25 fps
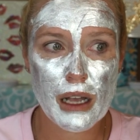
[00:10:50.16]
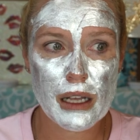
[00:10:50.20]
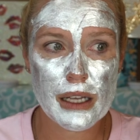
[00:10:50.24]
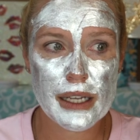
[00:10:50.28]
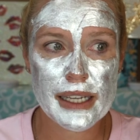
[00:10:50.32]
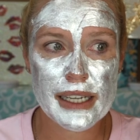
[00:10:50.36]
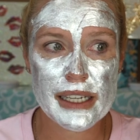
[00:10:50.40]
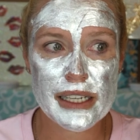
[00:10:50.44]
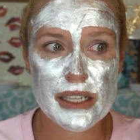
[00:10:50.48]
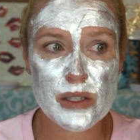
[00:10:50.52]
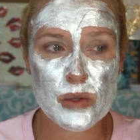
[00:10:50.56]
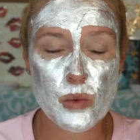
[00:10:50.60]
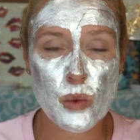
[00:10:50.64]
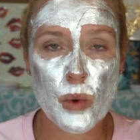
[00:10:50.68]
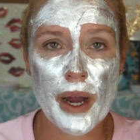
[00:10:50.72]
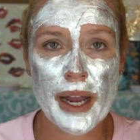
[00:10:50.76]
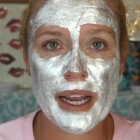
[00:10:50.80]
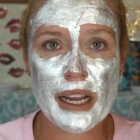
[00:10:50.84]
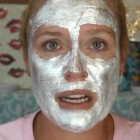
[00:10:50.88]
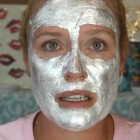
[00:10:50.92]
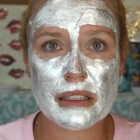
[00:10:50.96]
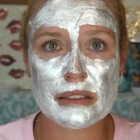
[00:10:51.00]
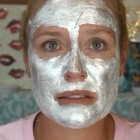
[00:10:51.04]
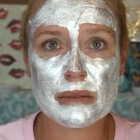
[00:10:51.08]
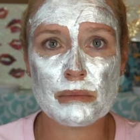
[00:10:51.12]
is
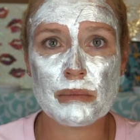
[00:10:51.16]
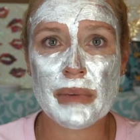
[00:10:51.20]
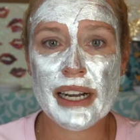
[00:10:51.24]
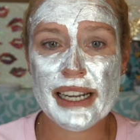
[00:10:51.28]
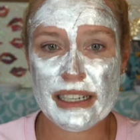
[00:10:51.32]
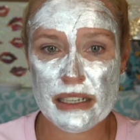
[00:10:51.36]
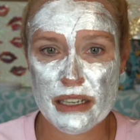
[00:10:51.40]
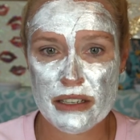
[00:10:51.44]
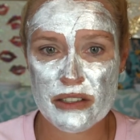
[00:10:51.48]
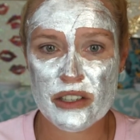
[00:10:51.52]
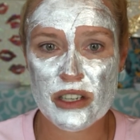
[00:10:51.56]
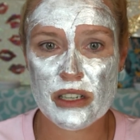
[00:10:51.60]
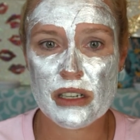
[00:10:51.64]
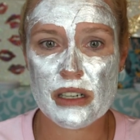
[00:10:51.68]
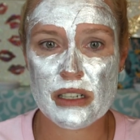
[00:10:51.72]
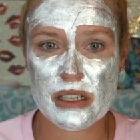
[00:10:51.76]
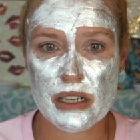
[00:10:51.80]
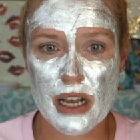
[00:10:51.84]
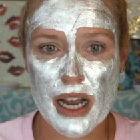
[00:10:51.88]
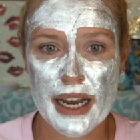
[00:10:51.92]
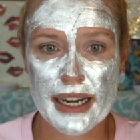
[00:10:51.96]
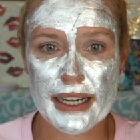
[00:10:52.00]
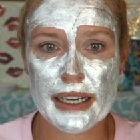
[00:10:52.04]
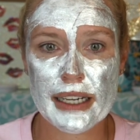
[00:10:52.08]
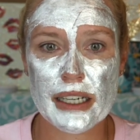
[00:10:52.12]
when my sister
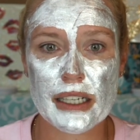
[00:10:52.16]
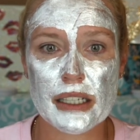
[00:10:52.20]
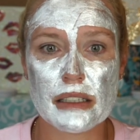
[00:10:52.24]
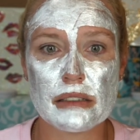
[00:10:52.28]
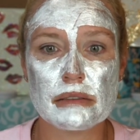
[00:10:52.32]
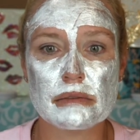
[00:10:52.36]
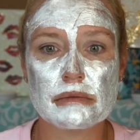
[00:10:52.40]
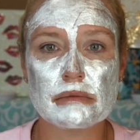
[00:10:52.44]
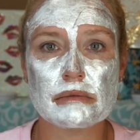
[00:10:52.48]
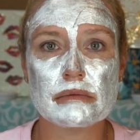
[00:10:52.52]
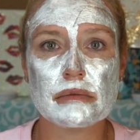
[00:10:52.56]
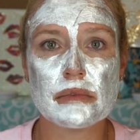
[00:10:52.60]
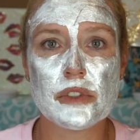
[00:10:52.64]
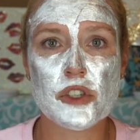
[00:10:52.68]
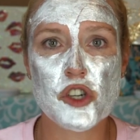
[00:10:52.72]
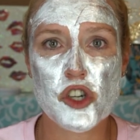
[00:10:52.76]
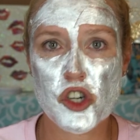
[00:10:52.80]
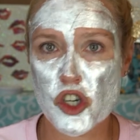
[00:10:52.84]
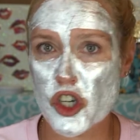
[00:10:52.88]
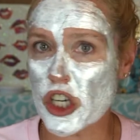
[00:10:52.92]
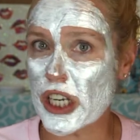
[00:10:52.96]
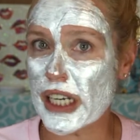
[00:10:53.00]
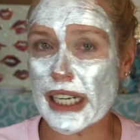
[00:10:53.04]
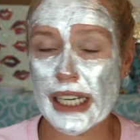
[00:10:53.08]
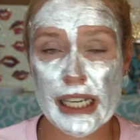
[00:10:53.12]
decided
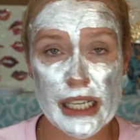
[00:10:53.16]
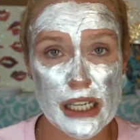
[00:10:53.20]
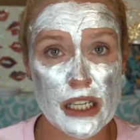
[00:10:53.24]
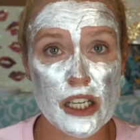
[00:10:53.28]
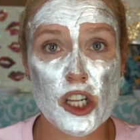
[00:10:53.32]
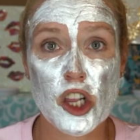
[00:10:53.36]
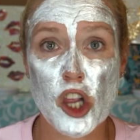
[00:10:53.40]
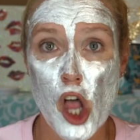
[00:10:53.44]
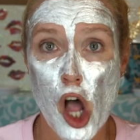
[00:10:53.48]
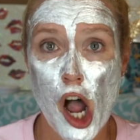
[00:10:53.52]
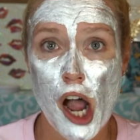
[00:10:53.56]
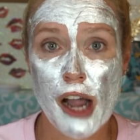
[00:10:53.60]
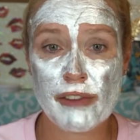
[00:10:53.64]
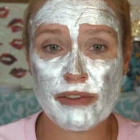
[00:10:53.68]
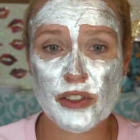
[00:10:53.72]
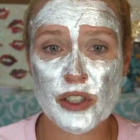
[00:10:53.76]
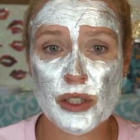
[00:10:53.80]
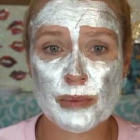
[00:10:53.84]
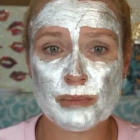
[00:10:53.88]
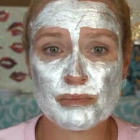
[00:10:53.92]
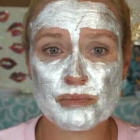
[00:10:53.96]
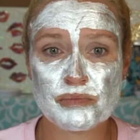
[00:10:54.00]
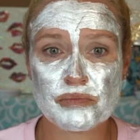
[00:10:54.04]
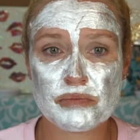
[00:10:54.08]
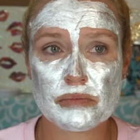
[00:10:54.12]
she needed a loft
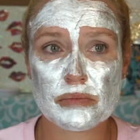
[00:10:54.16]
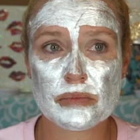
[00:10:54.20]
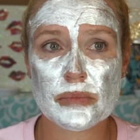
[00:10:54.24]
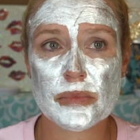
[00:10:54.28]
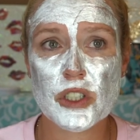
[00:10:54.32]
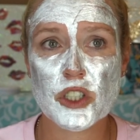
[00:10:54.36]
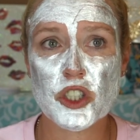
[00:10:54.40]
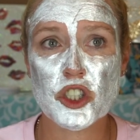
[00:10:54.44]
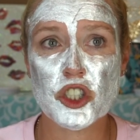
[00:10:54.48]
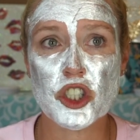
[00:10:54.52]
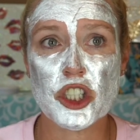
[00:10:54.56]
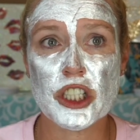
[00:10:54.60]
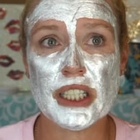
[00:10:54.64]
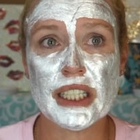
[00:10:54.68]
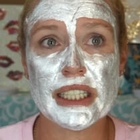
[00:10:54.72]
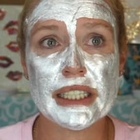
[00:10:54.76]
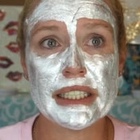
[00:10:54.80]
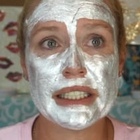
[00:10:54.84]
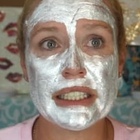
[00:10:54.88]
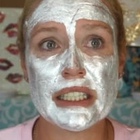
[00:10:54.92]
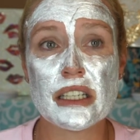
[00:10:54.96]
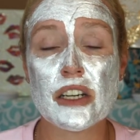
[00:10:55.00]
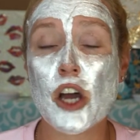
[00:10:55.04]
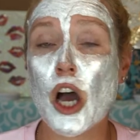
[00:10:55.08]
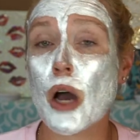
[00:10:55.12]
she
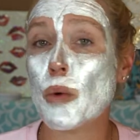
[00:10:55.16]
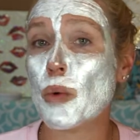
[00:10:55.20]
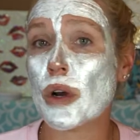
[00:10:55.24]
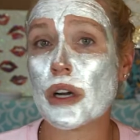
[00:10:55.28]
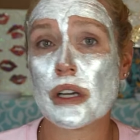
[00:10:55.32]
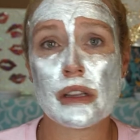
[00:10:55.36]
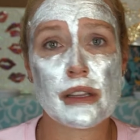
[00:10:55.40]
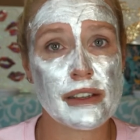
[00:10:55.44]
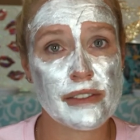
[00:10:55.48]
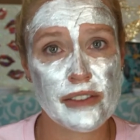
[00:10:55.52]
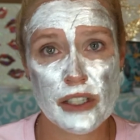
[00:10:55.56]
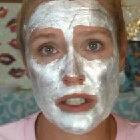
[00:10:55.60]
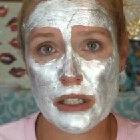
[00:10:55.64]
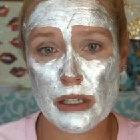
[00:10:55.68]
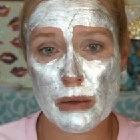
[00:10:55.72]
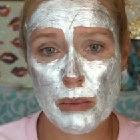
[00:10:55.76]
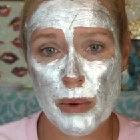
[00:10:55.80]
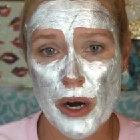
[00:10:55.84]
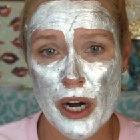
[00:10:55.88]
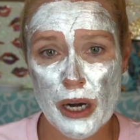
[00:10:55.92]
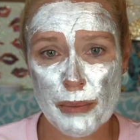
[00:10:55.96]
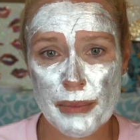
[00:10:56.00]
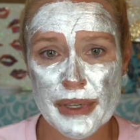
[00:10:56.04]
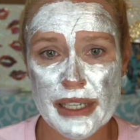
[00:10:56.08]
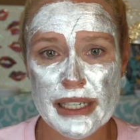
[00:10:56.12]
did not want to live in an
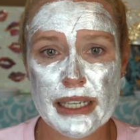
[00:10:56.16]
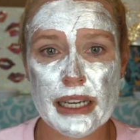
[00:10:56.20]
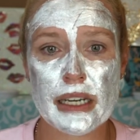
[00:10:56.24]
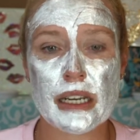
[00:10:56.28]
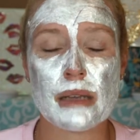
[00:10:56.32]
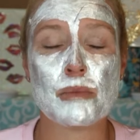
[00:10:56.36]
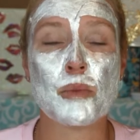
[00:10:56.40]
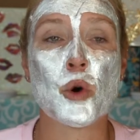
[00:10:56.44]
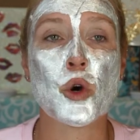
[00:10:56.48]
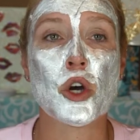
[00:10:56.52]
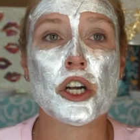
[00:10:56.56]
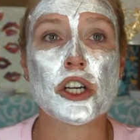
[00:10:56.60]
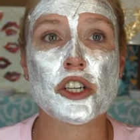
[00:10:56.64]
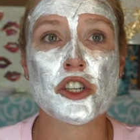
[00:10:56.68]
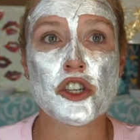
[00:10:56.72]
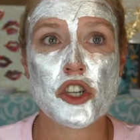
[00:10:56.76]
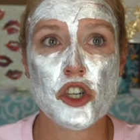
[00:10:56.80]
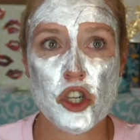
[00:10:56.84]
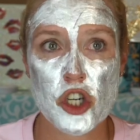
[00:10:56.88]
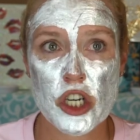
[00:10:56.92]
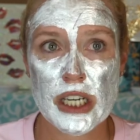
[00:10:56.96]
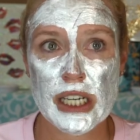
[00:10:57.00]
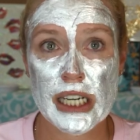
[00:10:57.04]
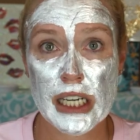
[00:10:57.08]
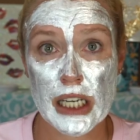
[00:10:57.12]
apartment anymore.
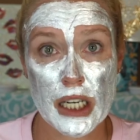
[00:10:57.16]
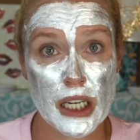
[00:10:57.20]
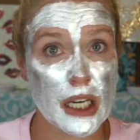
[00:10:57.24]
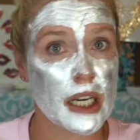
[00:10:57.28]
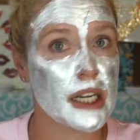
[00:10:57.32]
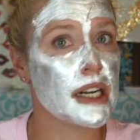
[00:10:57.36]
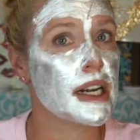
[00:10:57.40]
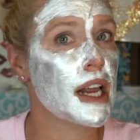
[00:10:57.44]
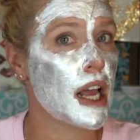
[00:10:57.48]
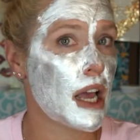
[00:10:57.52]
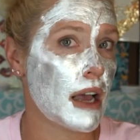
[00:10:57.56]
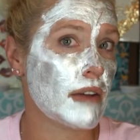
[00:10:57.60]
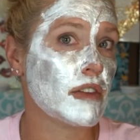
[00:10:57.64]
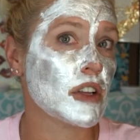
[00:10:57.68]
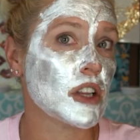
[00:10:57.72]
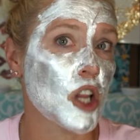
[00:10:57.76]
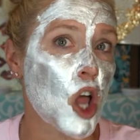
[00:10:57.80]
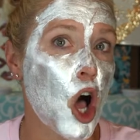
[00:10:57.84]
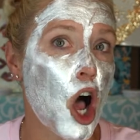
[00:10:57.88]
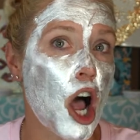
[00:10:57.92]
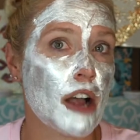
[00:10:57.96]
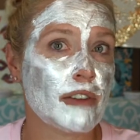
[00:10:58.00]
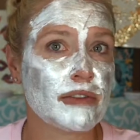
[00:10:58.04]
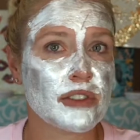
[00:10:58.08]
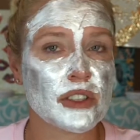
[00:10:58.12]
She needed to have a
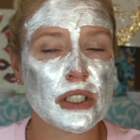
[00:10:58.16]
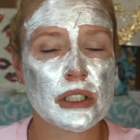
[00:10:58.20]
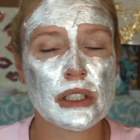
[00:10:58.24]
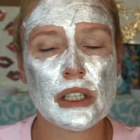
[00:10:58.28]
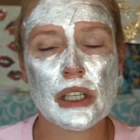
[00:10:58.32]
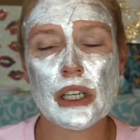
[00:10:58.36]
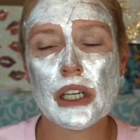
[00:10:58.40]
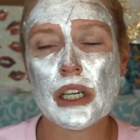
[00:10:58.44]
loft.